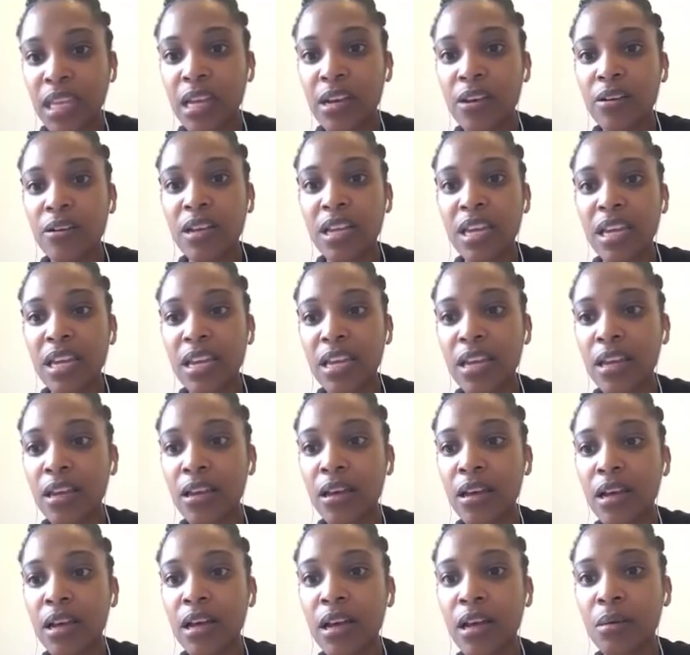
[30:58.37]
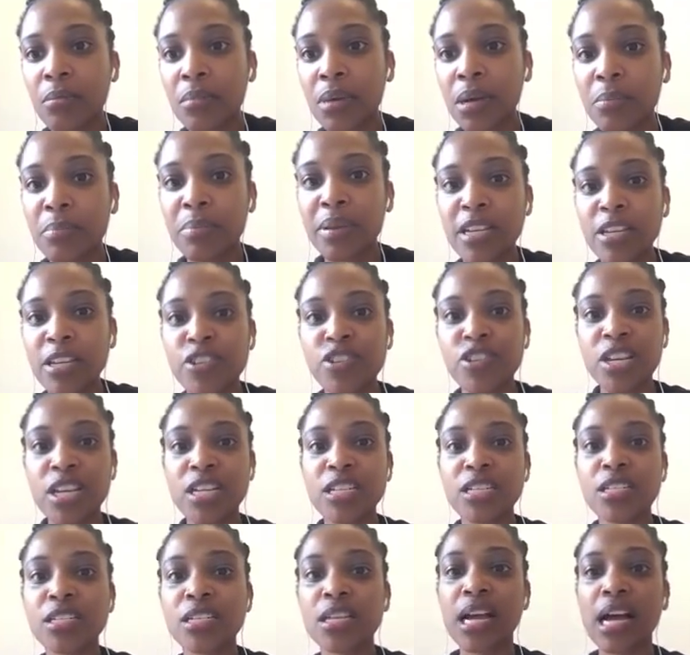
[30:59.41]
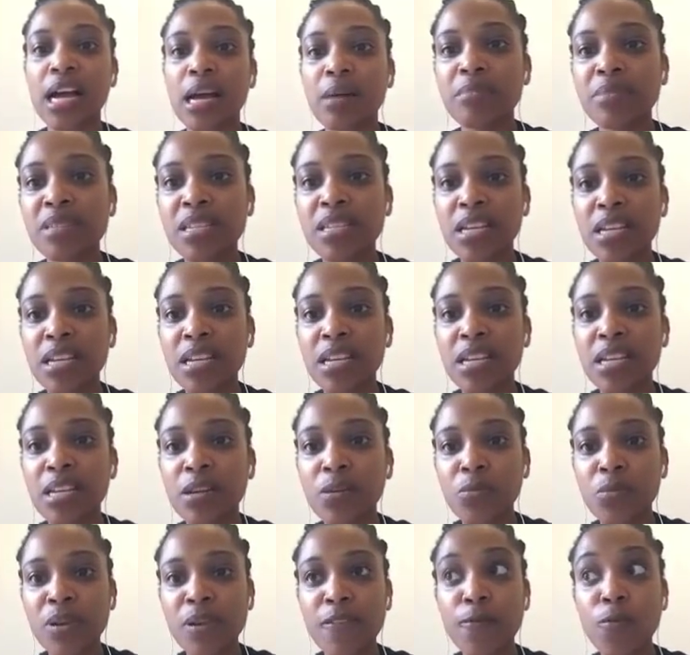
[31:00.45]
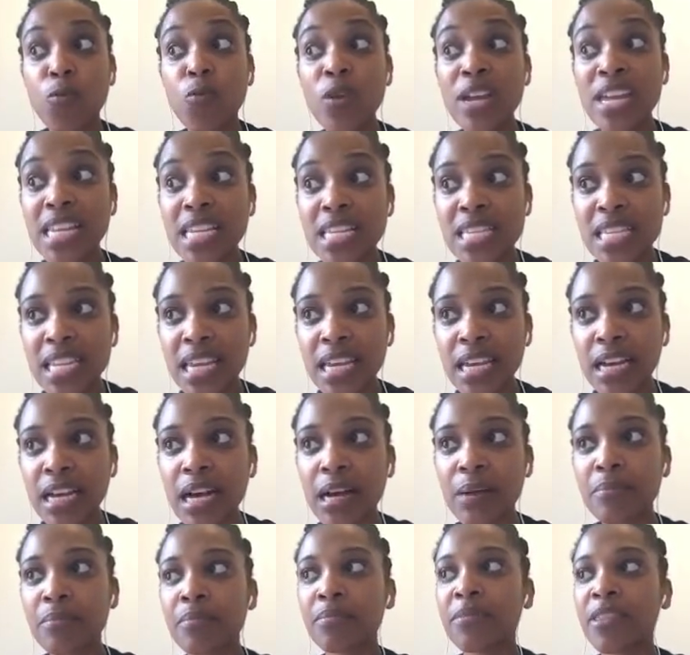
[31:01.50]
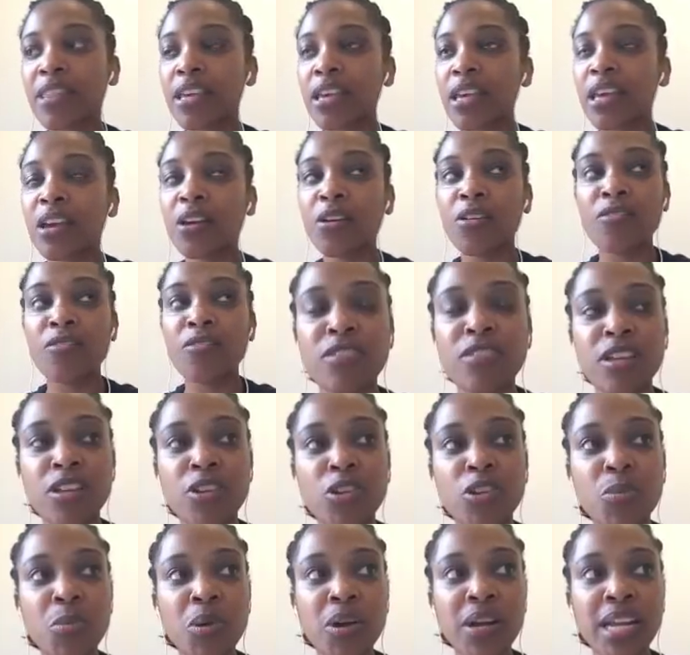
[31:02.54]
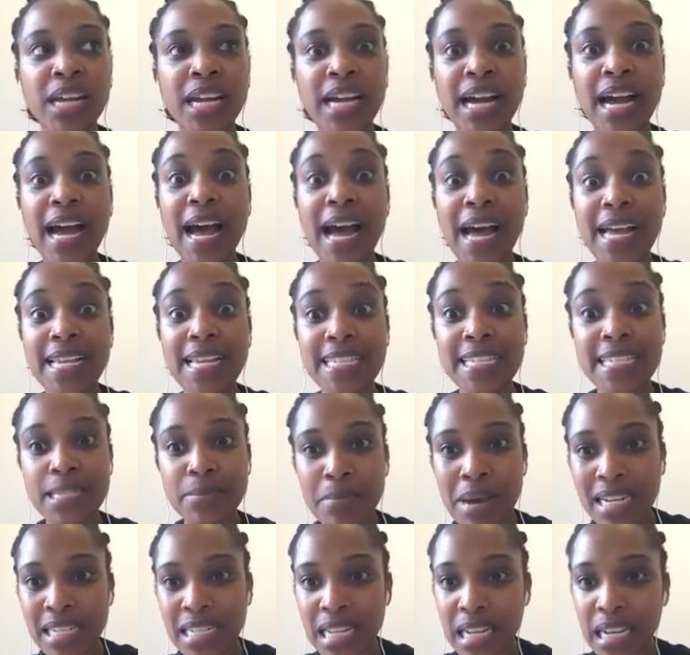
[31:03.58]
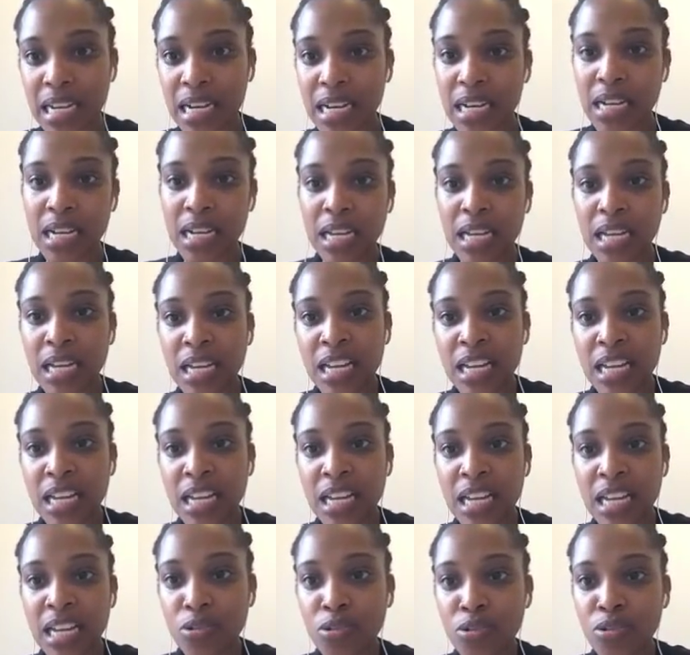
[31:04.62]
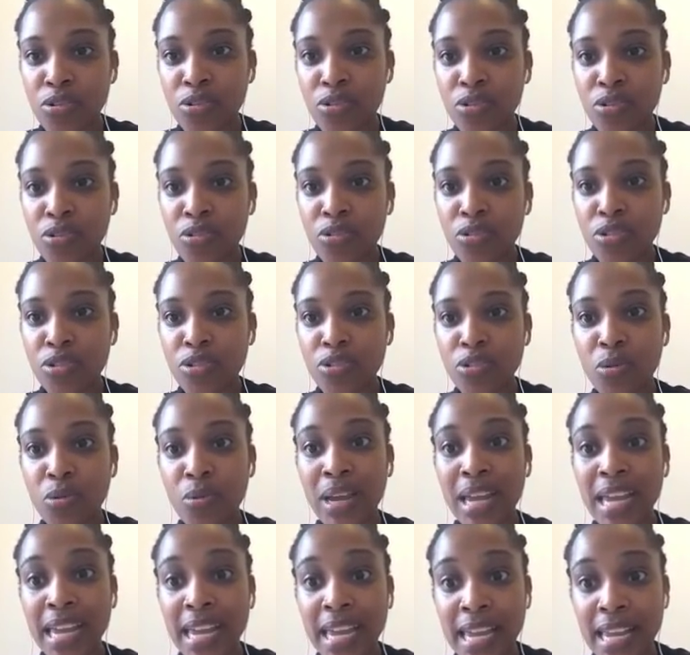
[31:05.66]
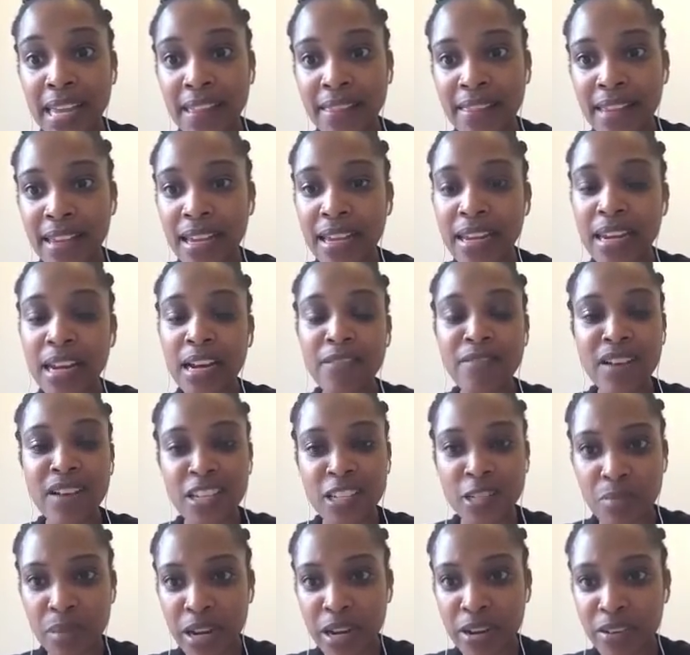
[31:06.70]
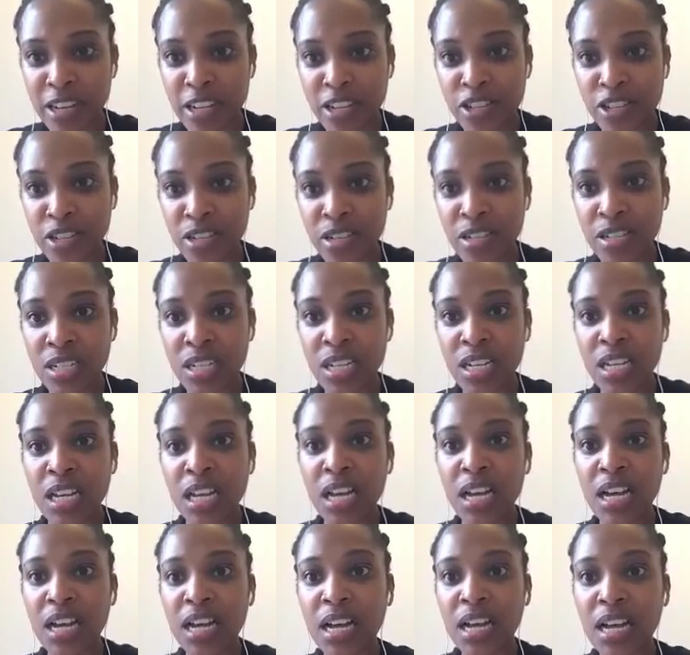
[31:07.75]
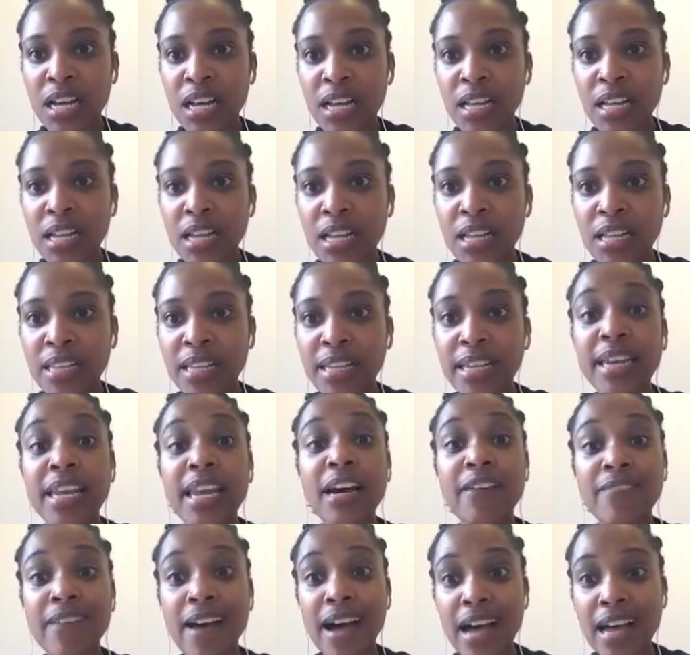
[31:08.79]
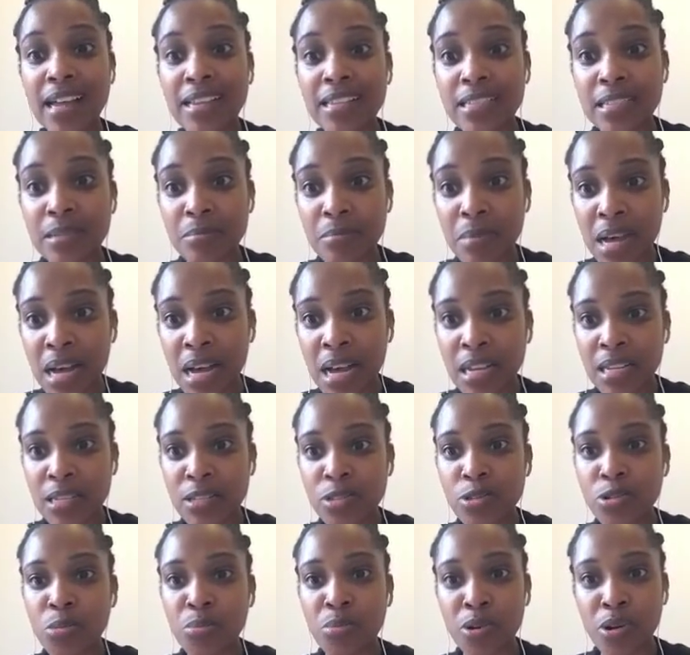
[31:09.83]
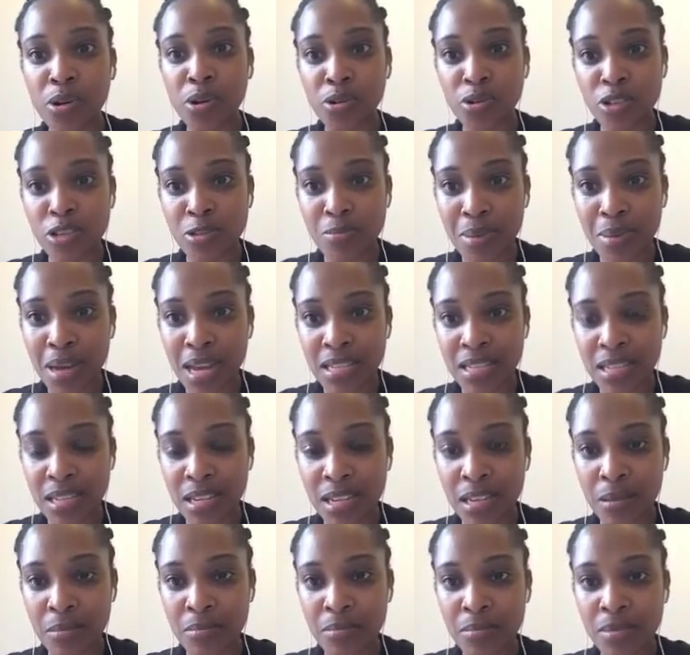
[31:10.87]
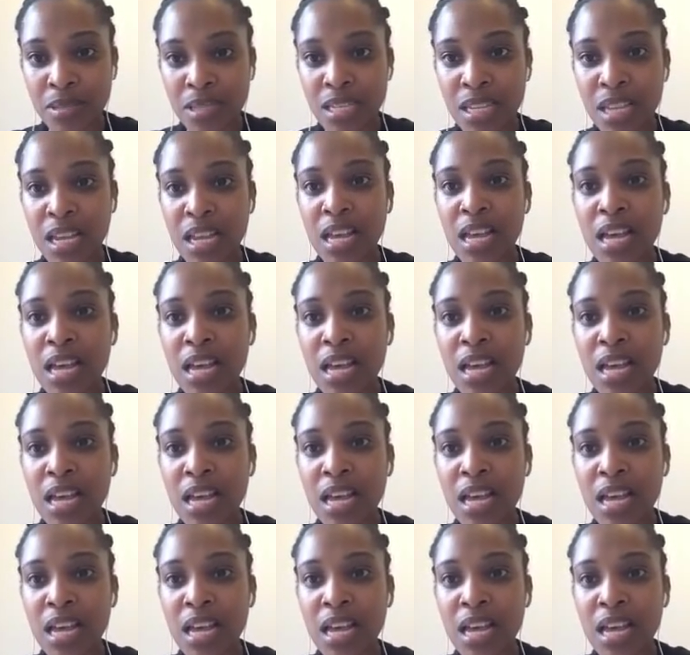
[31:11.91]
Okay, a patient comes in with wheezing. I'm thinking the mnemonic asthmatic. So A, they can have aspiration, they can have asthma, so bronchospasms.